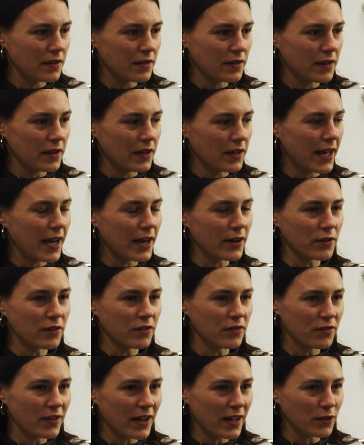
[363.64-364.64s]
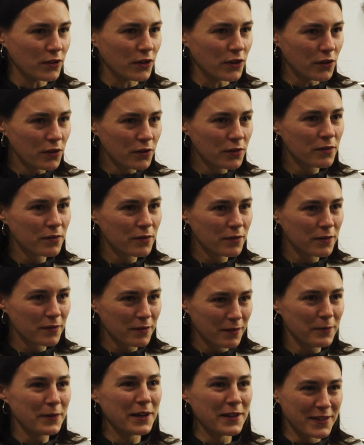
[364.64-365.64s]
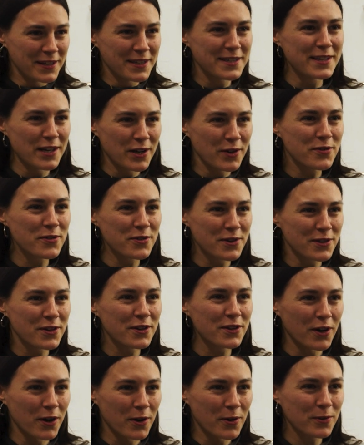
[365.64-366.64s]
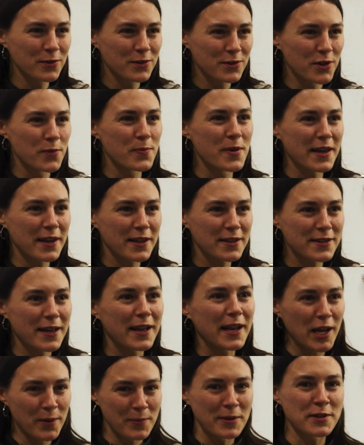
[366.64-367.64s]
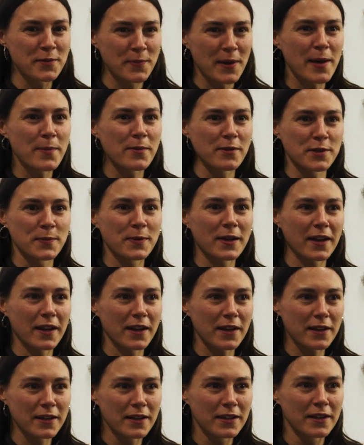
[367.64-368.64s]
inherent value in the silver and the gold. So selling a piece of paper is a bit like,